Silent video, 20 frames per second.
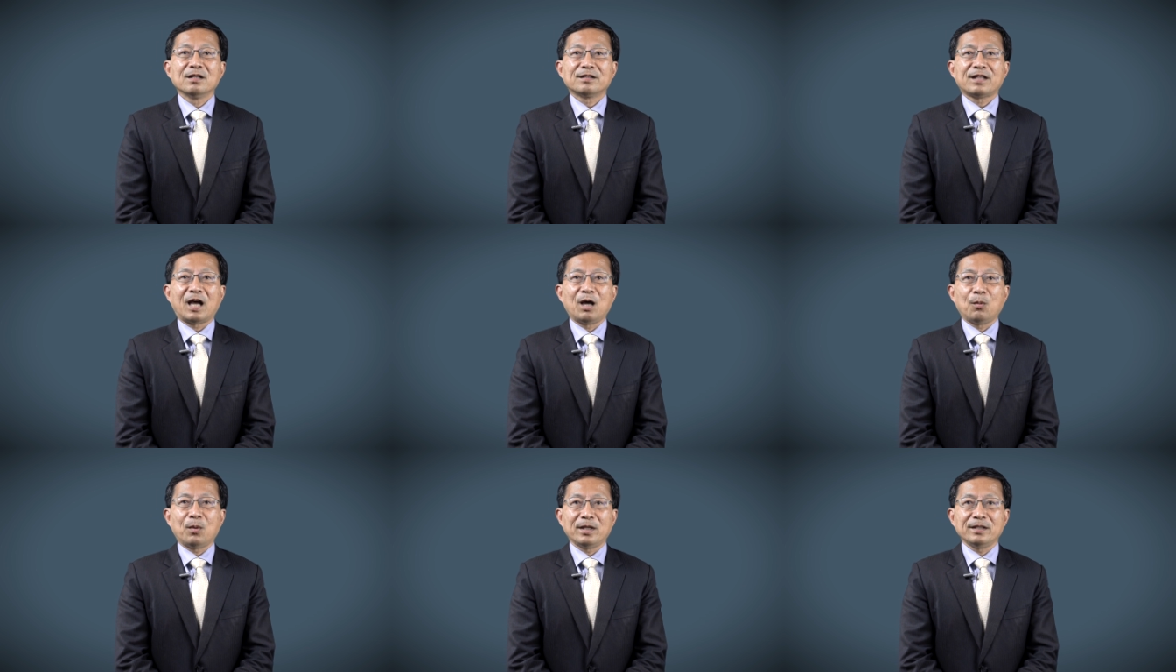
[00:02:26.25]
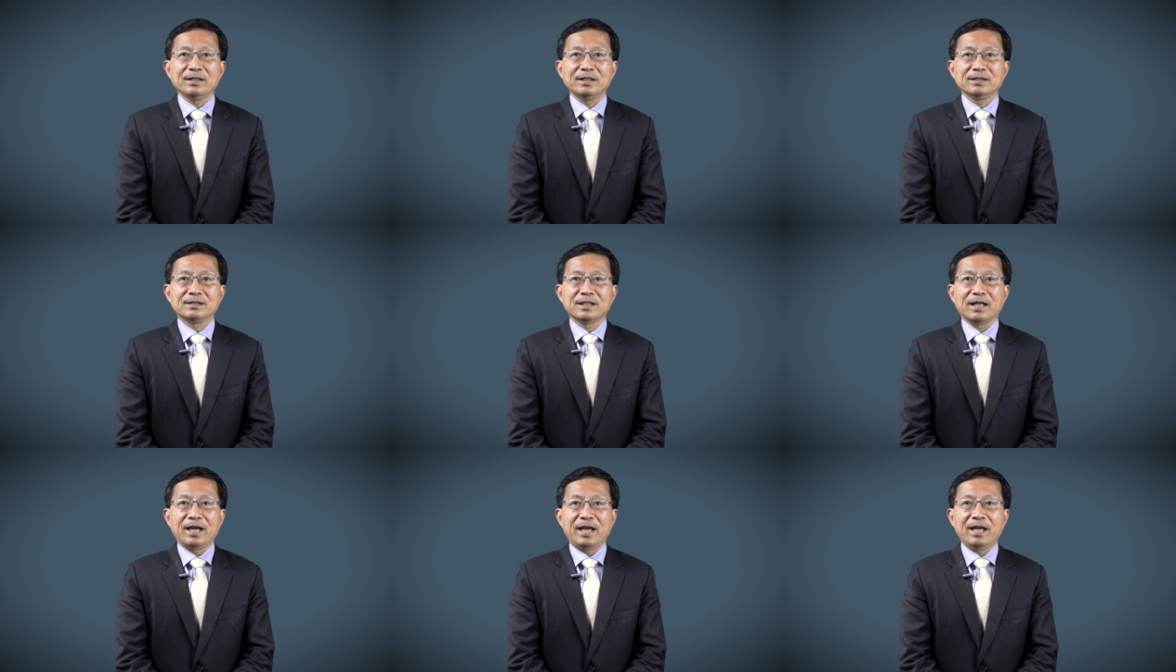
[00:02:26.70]
Taiwan
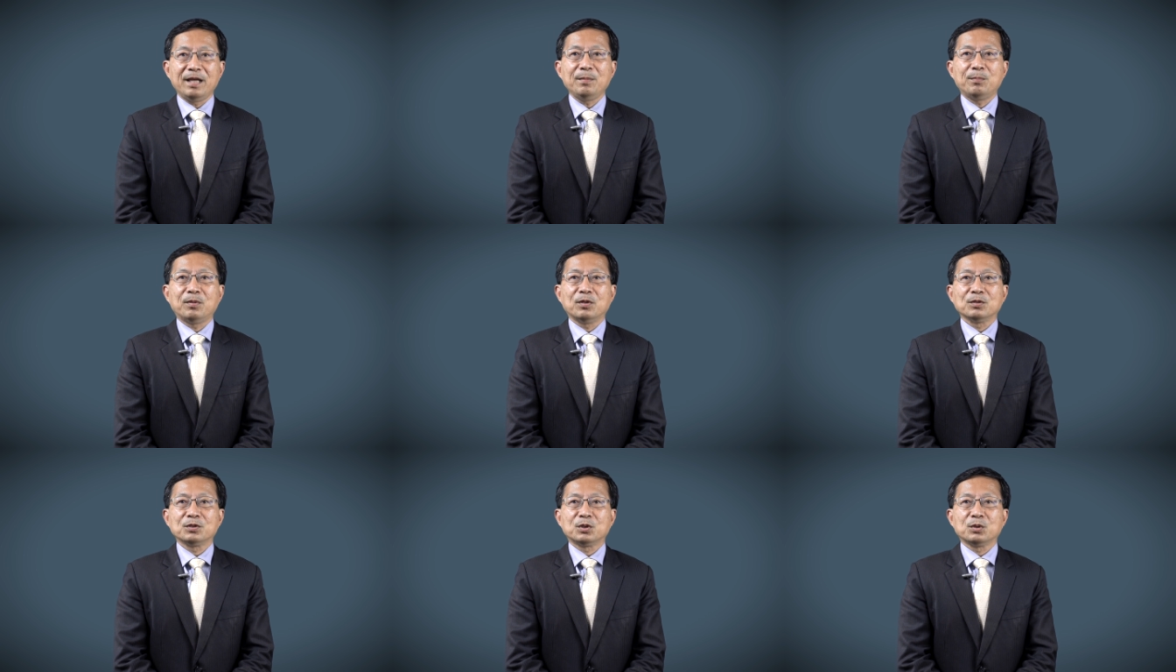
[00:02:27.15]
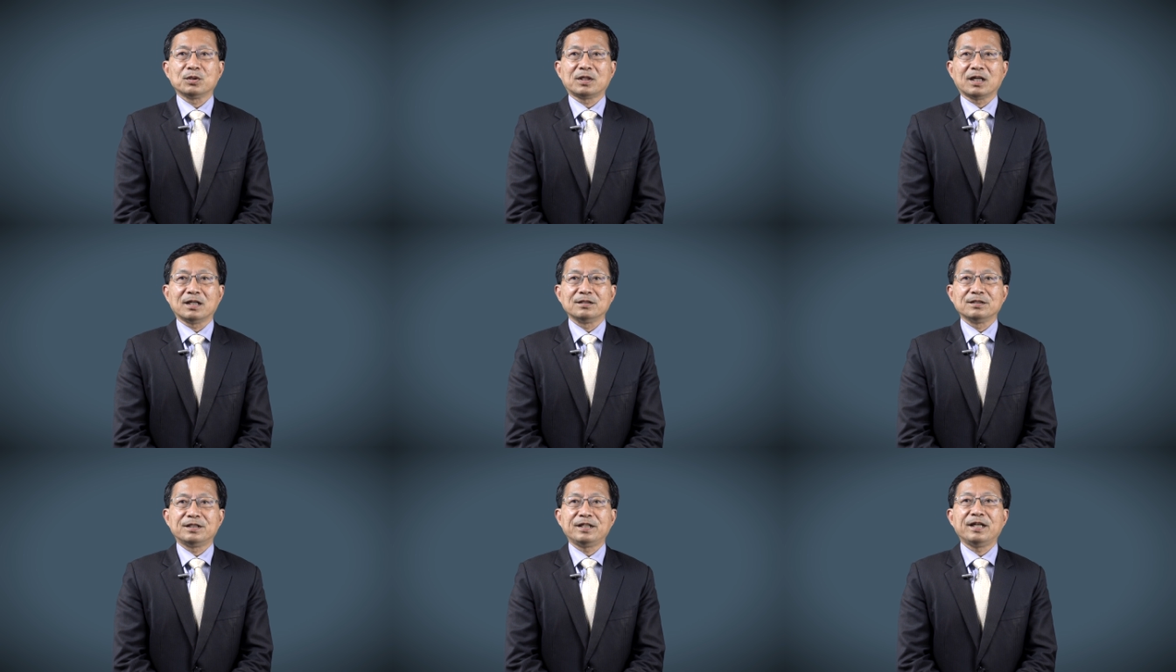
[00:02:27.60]
is able to
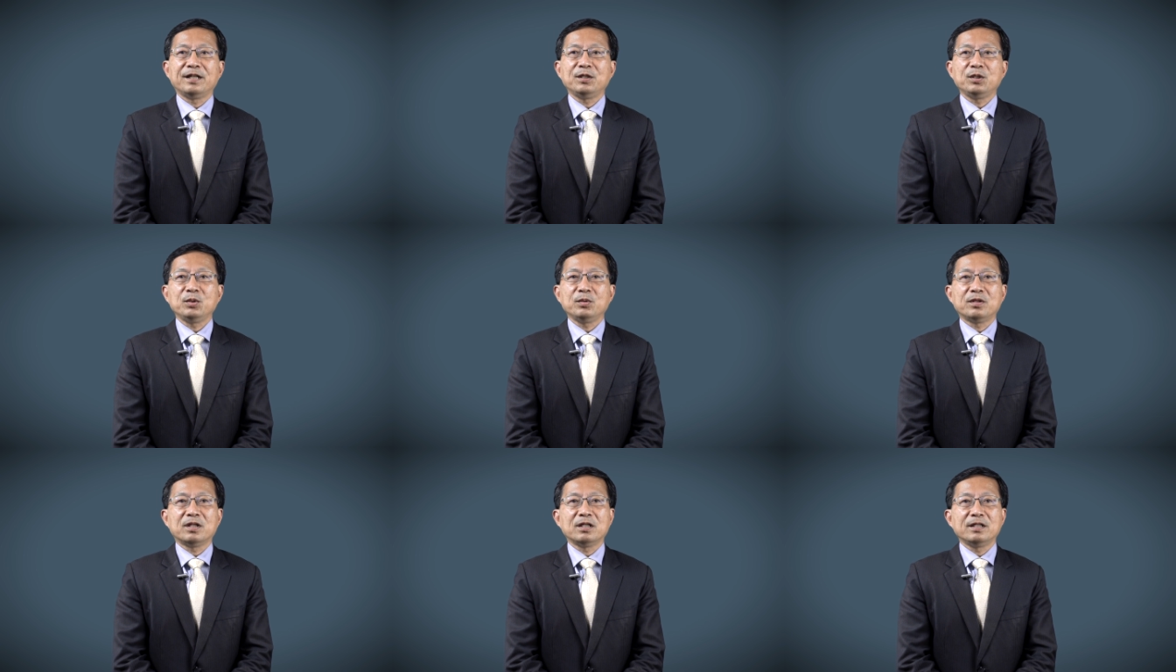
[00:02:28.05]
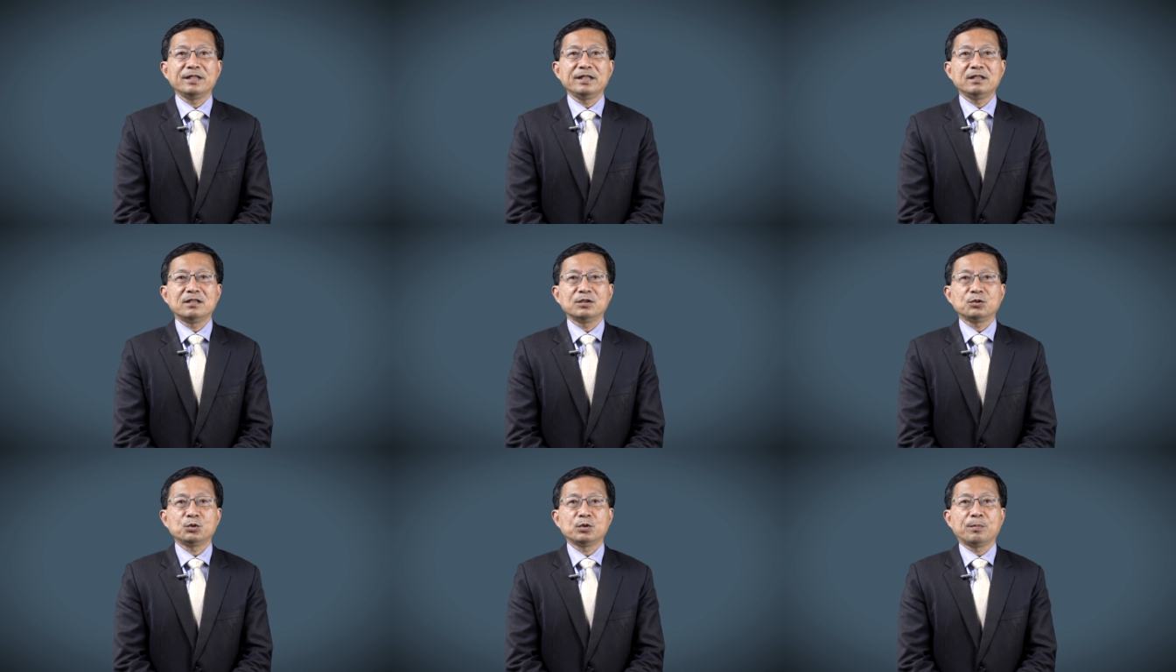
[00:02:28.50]
continue the
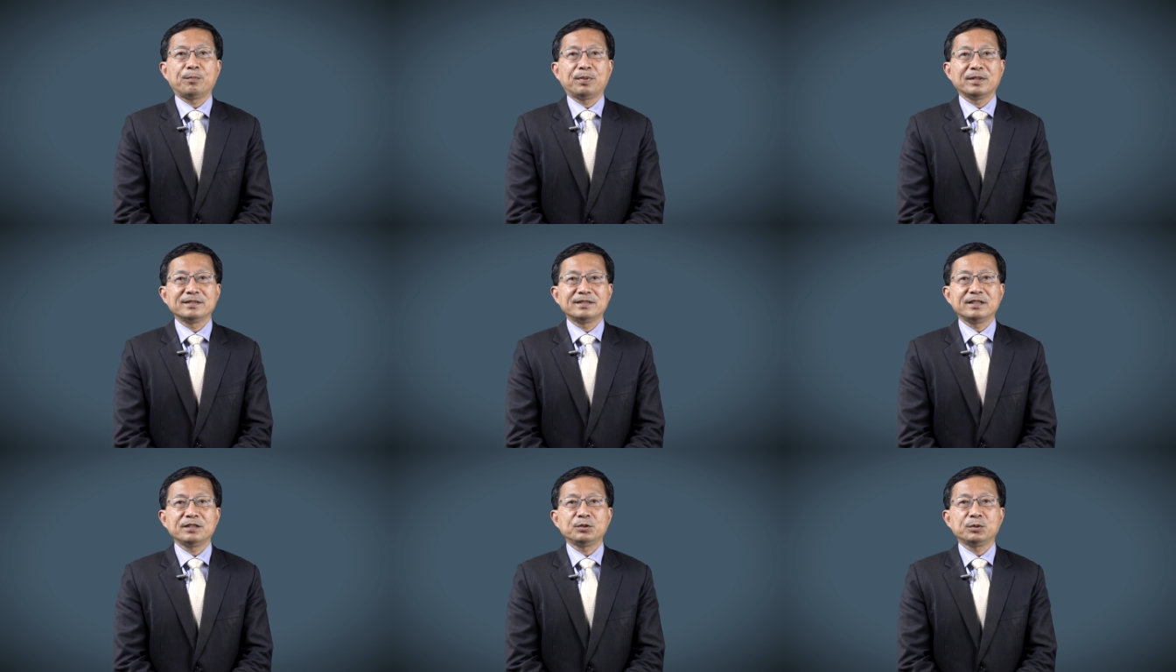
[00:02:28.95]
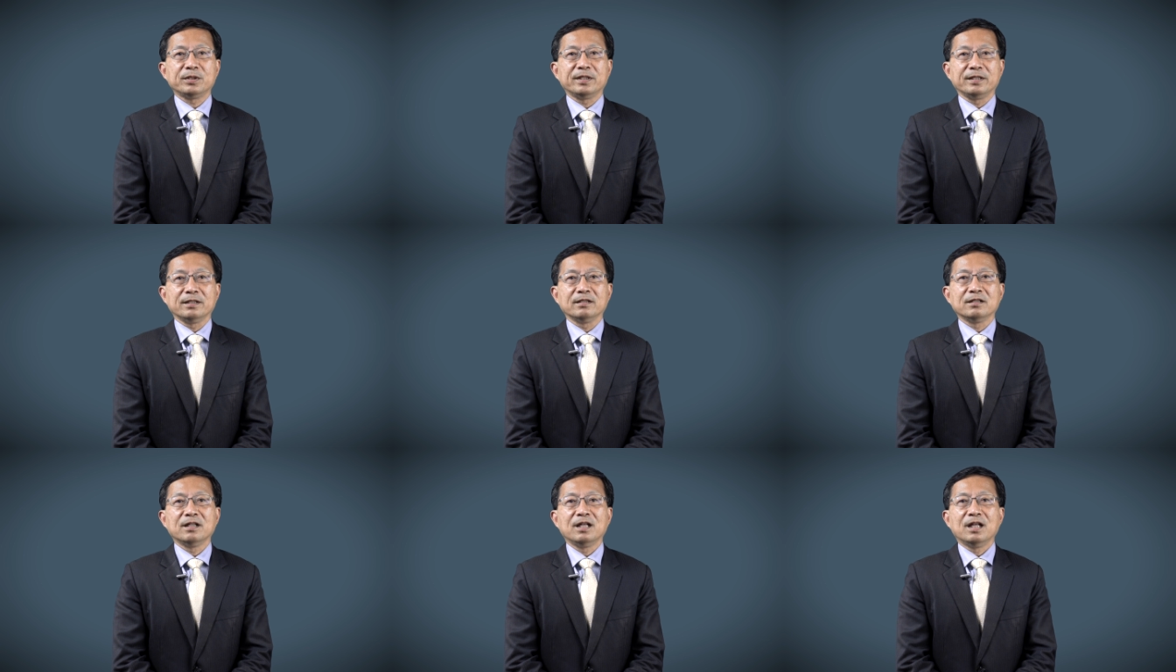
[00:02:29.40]
leadership
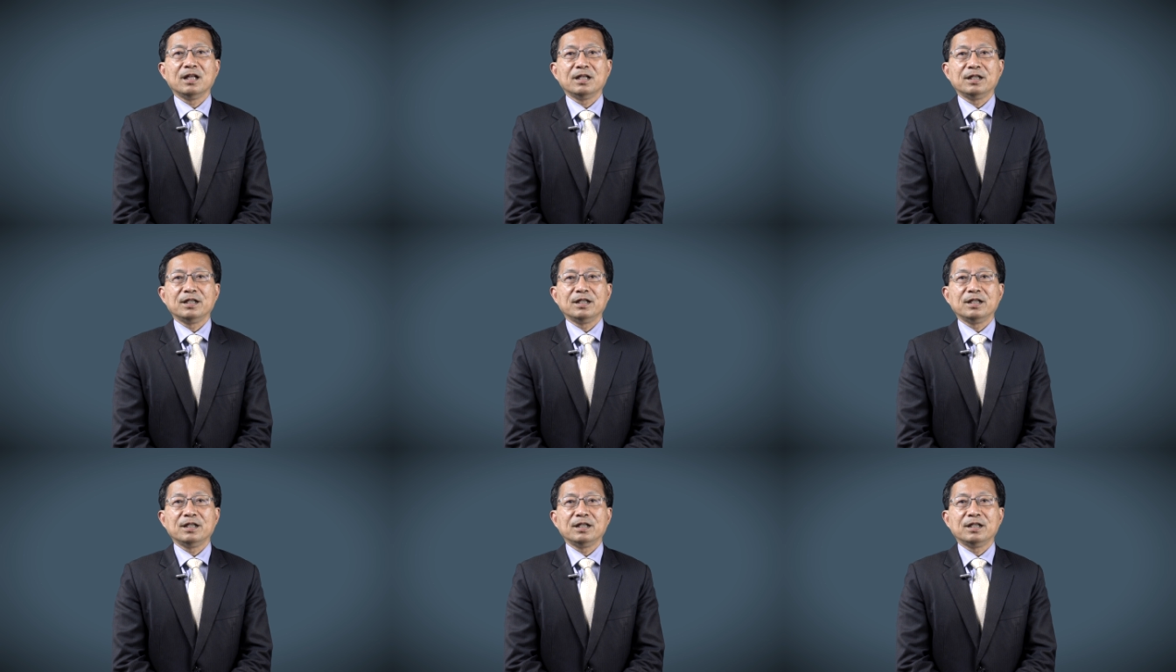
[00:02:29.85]
positioning